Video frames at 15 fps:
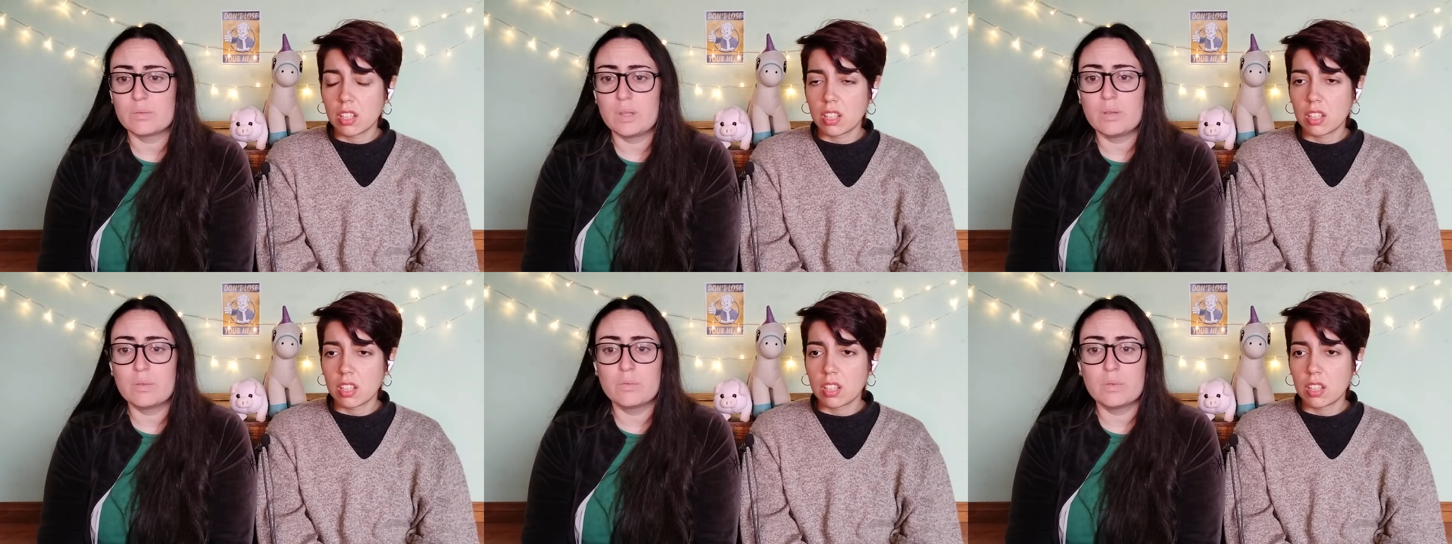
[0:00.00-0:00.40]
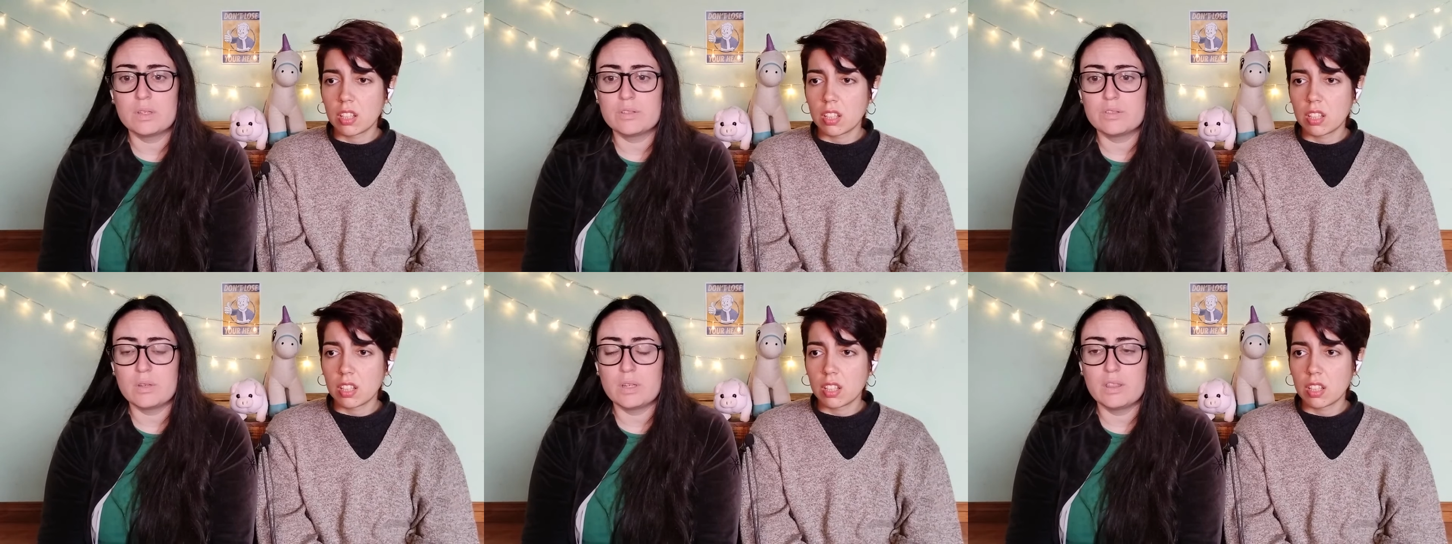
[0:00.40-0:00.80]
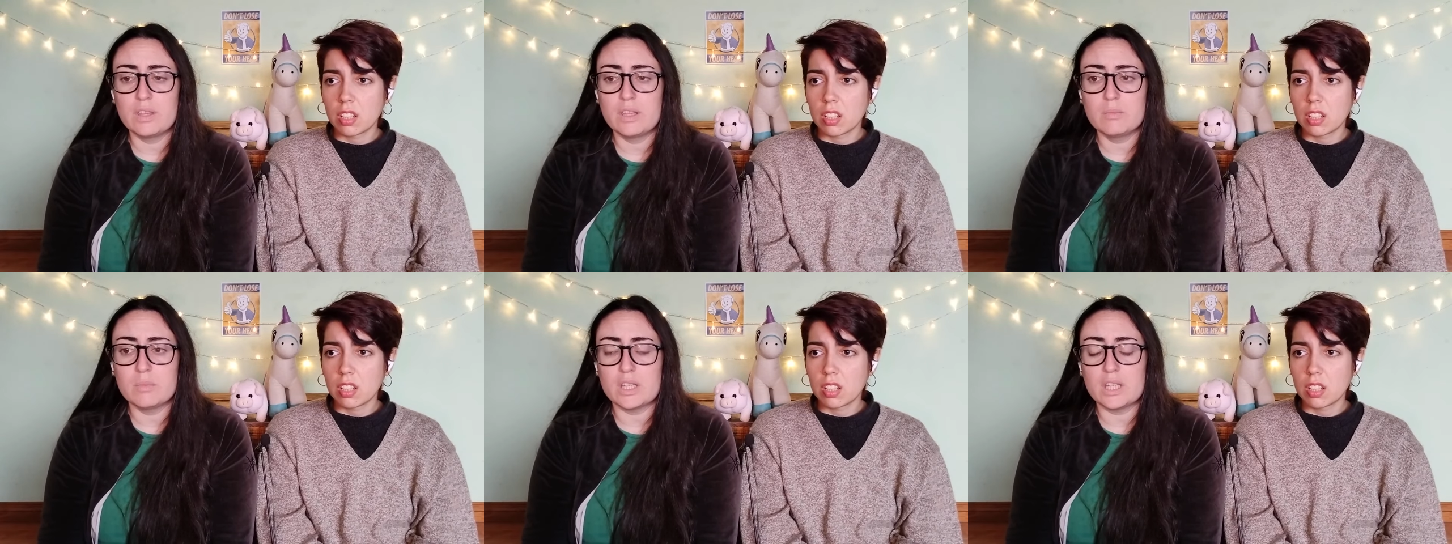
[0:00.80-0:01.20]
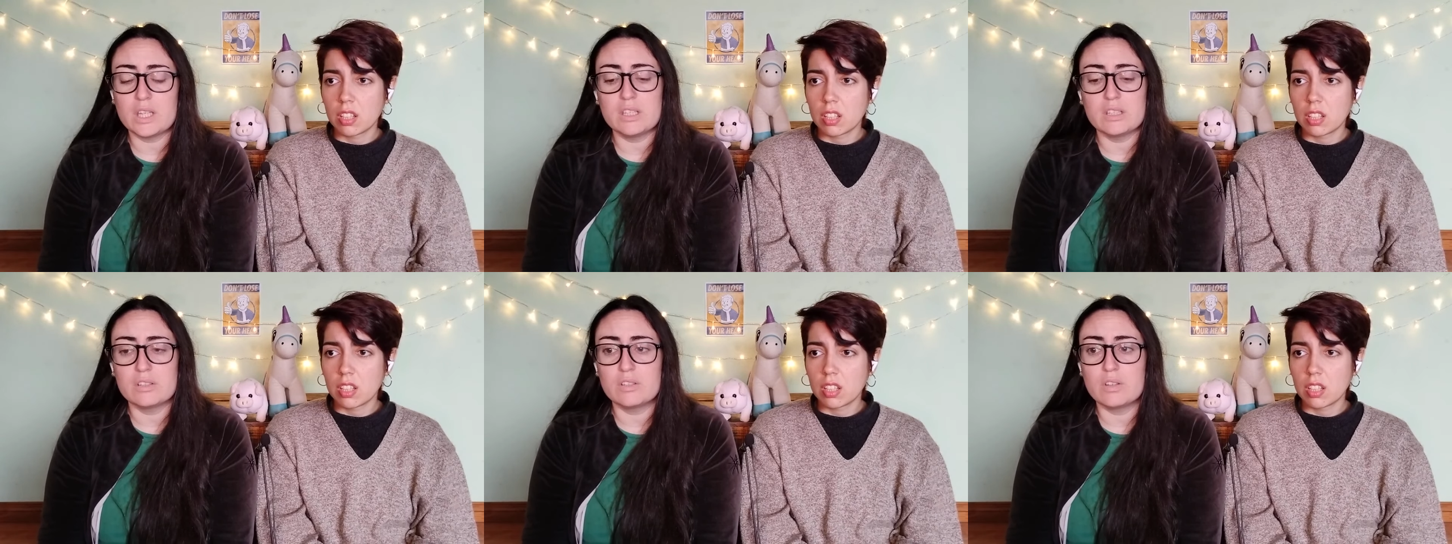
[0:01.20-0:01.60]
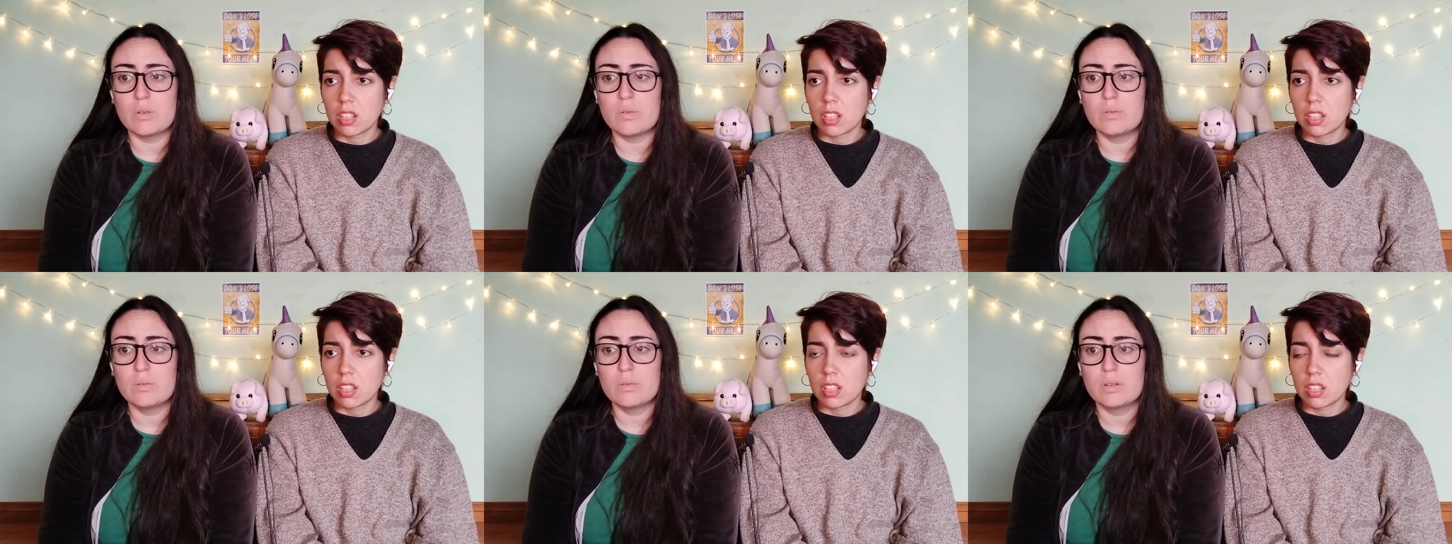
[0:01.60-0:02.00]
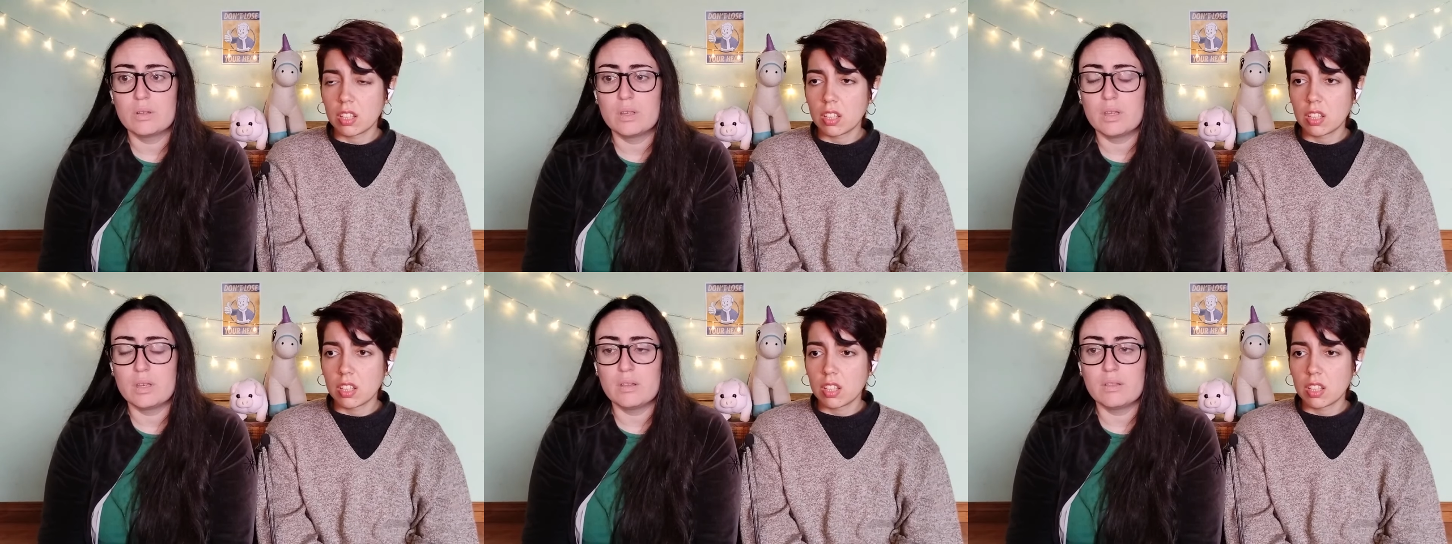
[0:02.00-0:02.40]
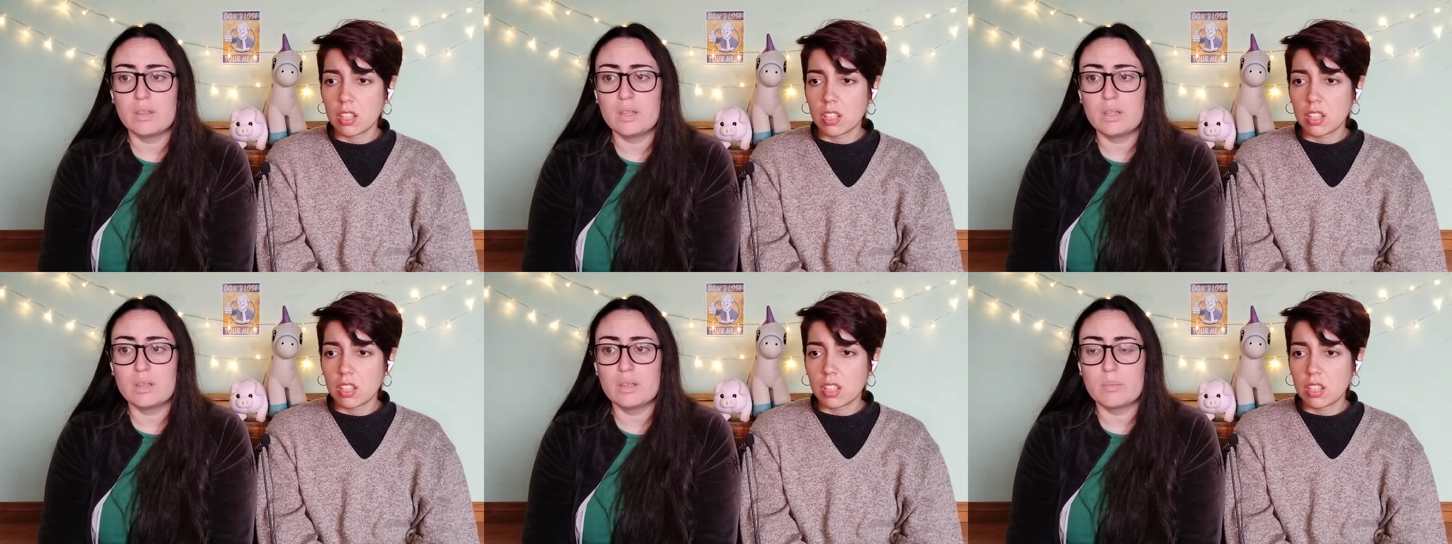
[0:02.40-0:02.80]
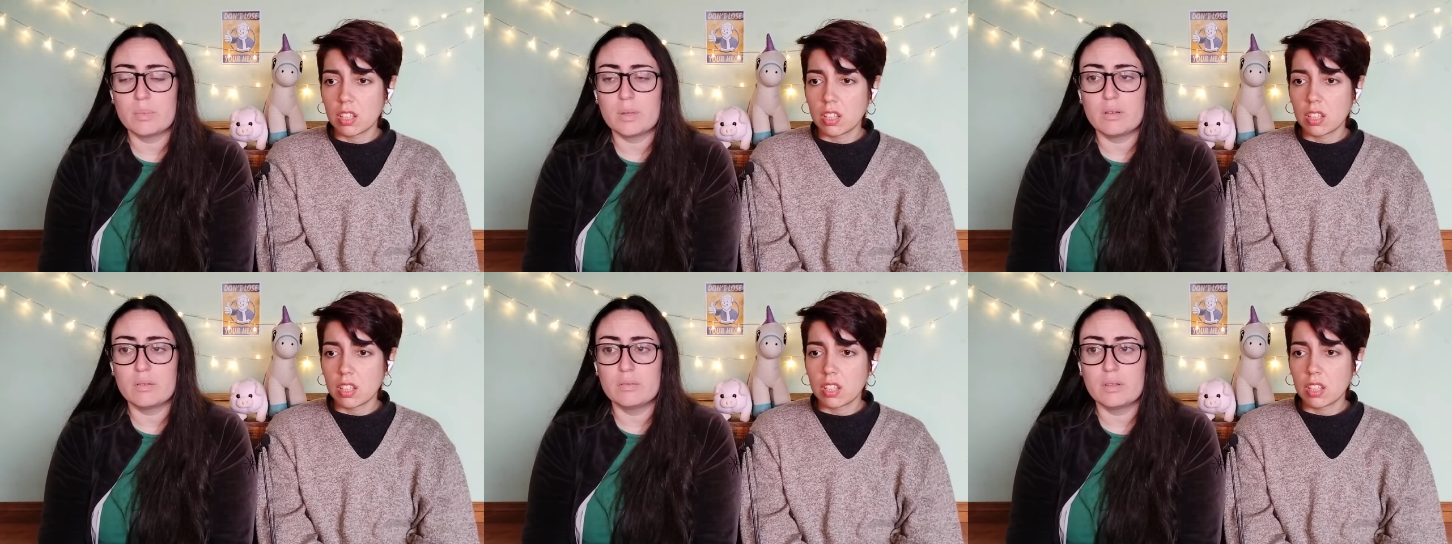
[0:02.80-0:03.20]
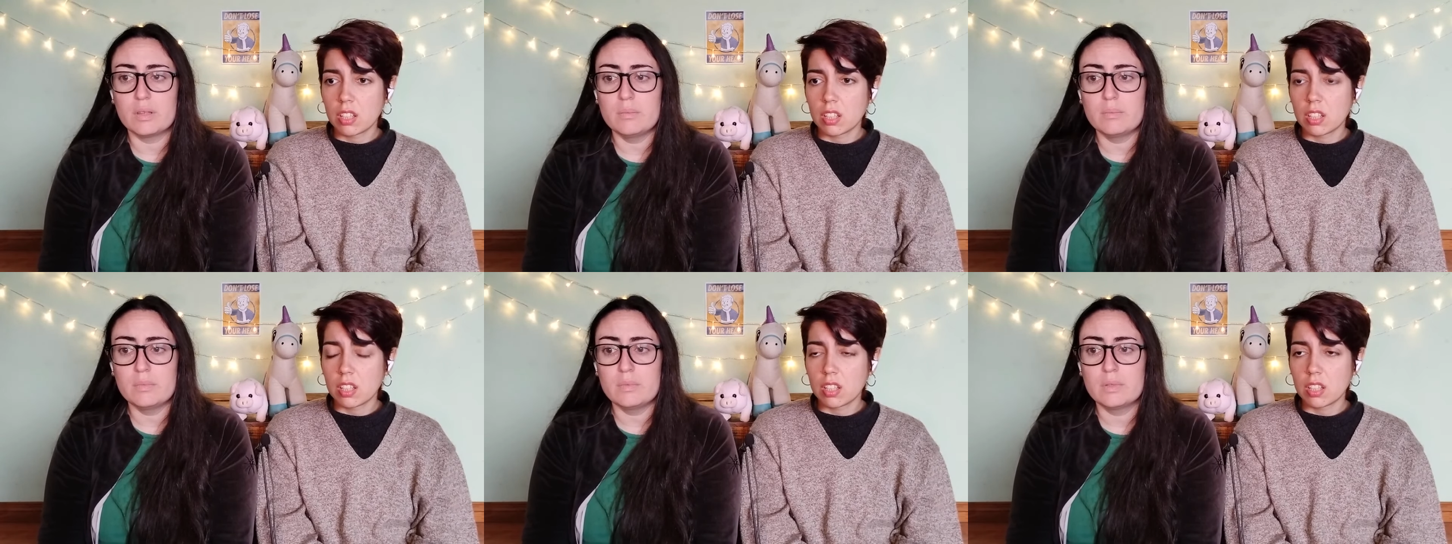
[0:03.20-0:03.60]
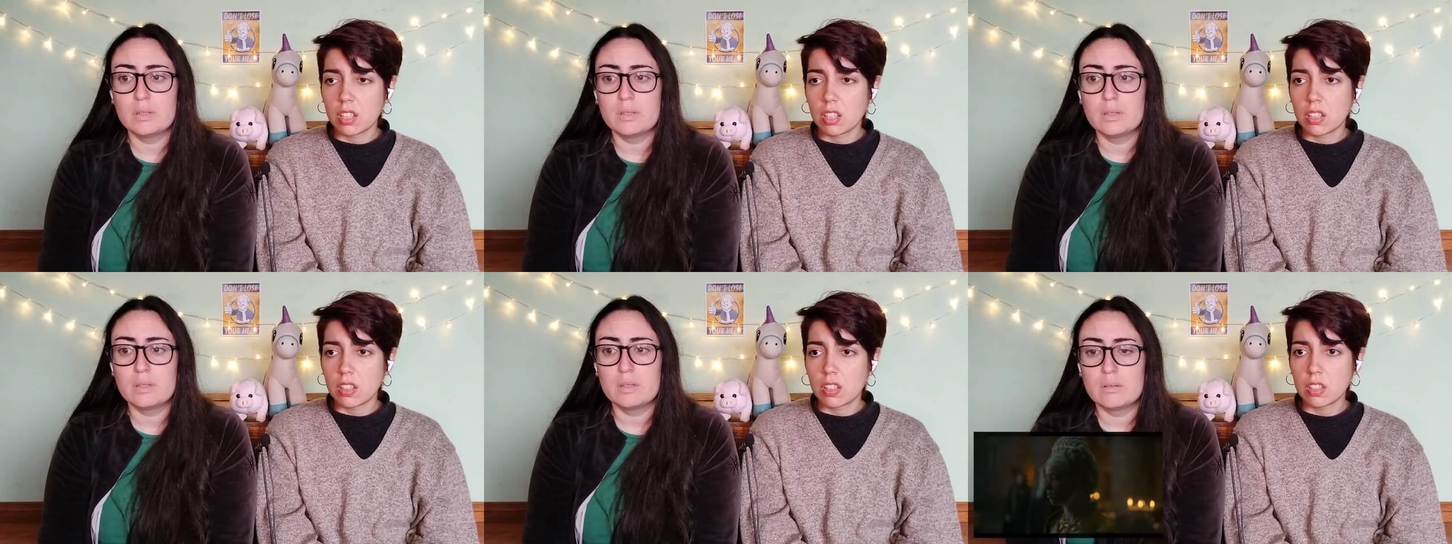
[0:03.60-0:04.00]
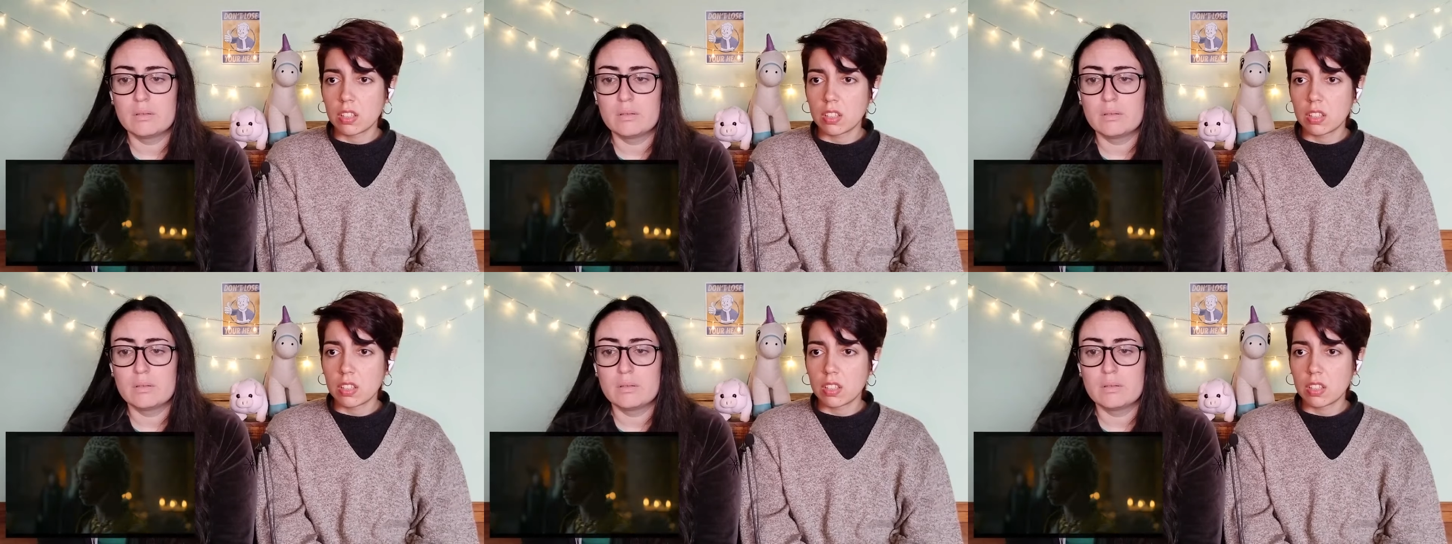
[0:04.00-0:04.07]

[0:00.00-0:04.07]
Speaker 1: that Queen wouldn't do anything, but he didn't know anything about them.